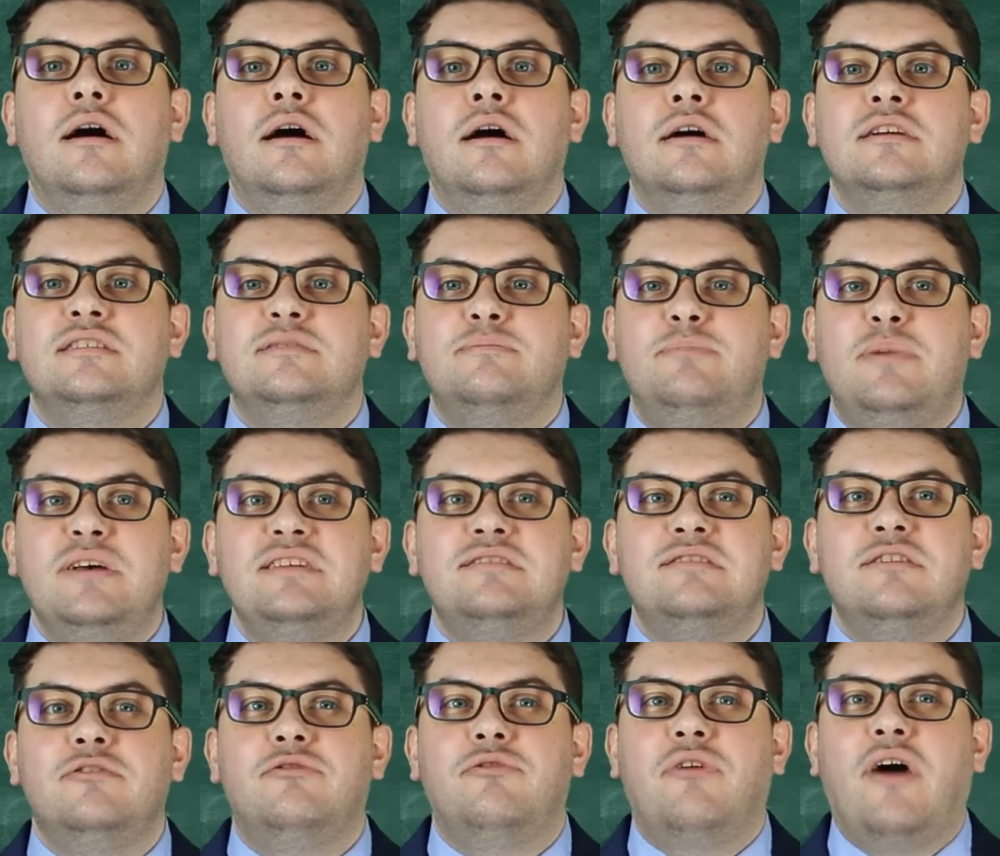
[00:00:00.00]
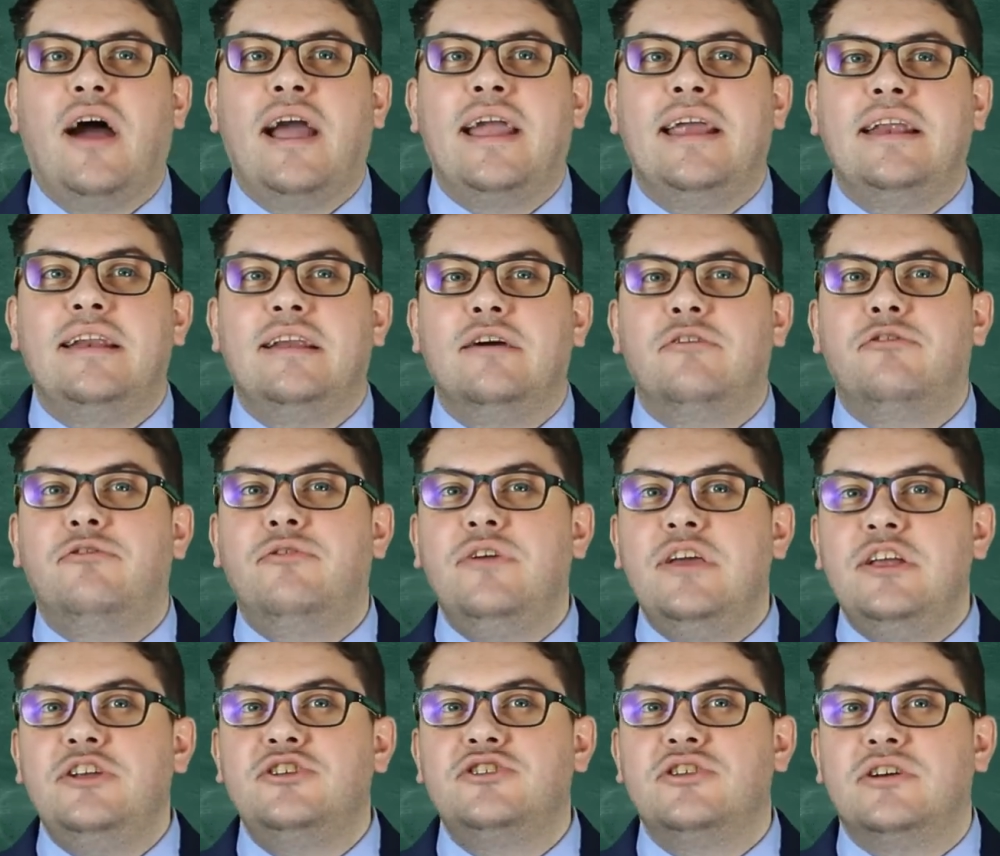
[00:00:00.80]
specify the
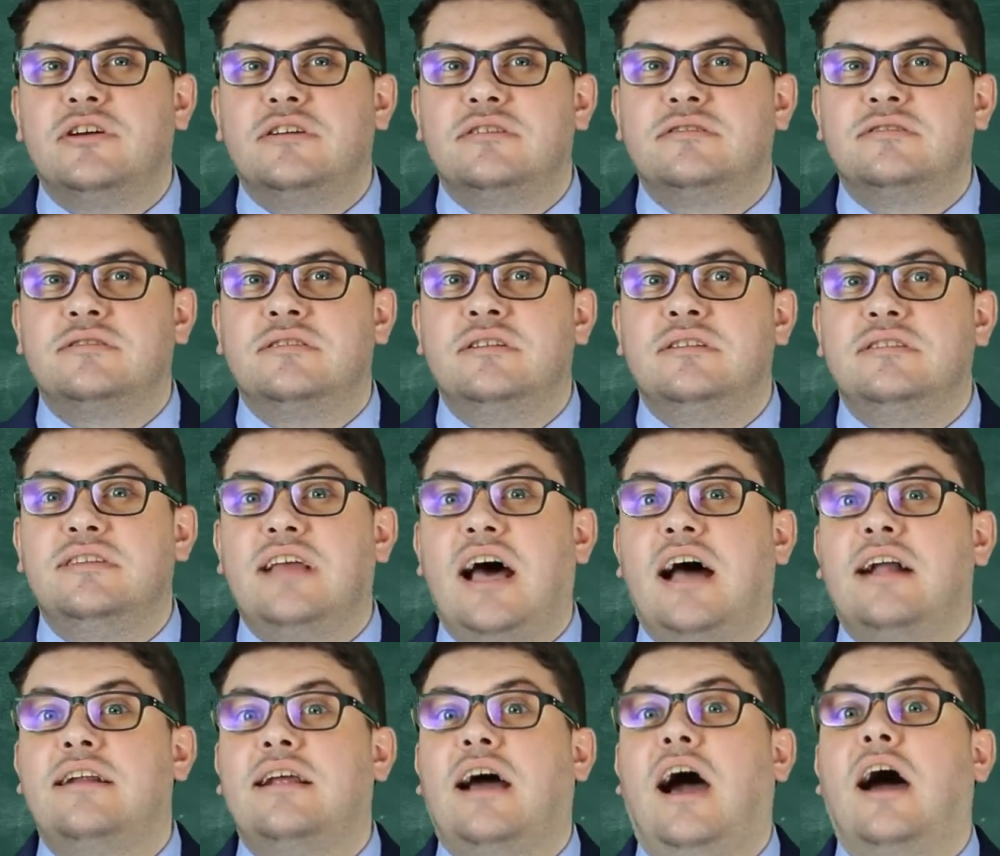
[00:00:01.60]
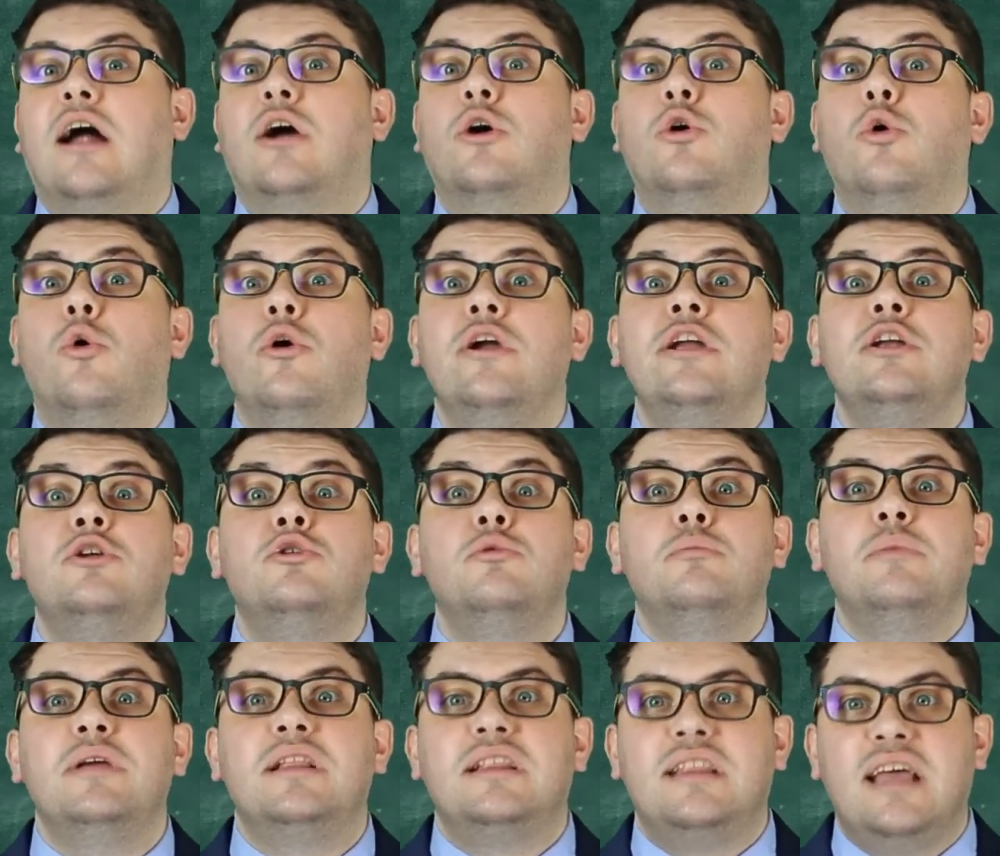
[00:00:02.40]
features that are going to
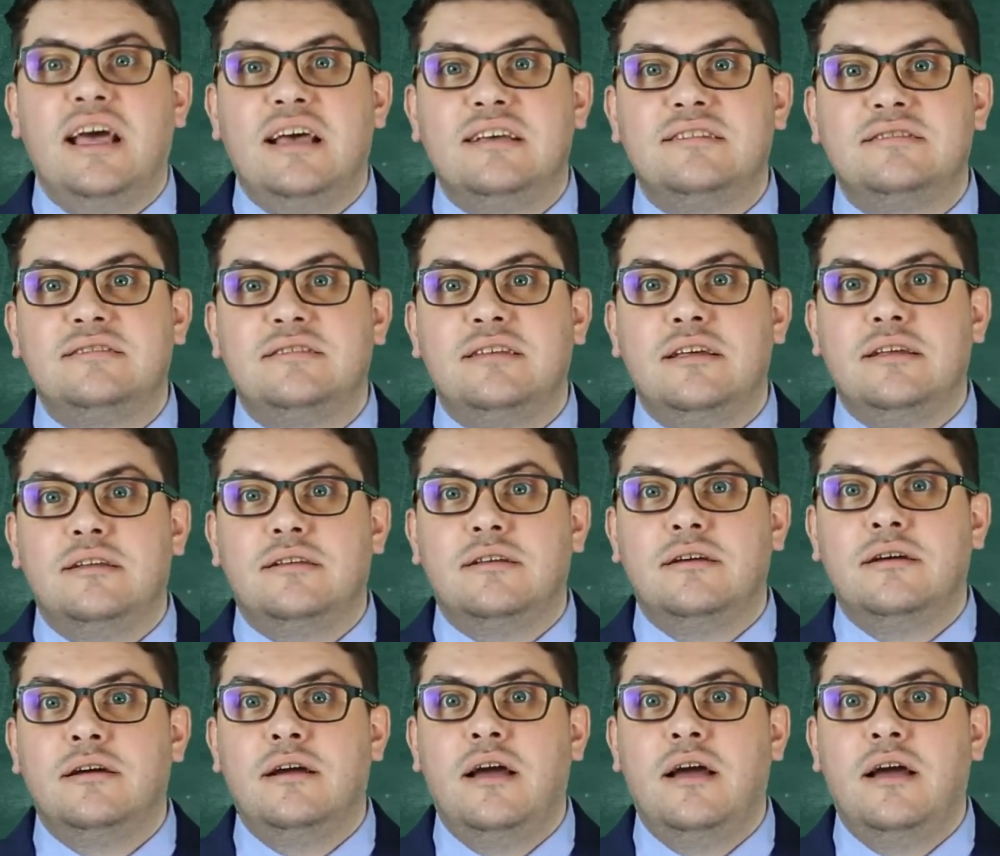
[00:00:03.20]
be tested,